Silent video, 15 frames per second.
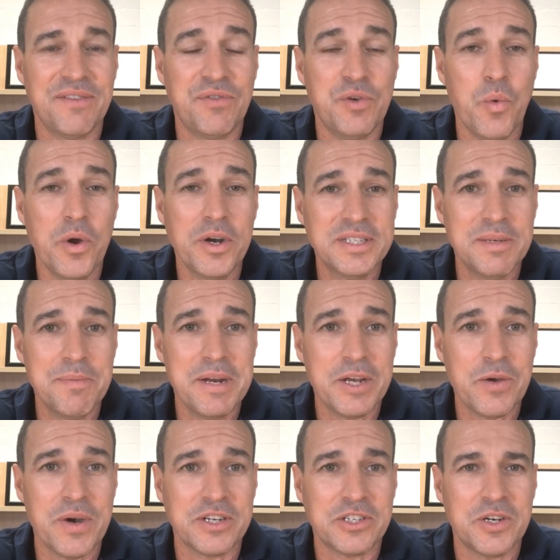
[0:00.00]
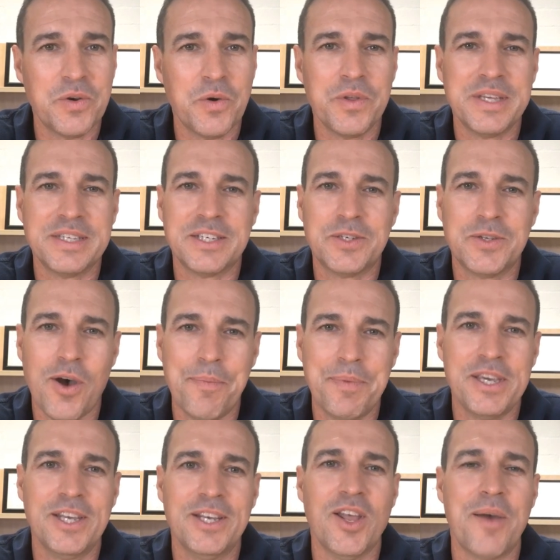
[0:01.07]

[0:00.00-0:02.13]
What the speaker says: And if you want to submit a question or there's a topic you'd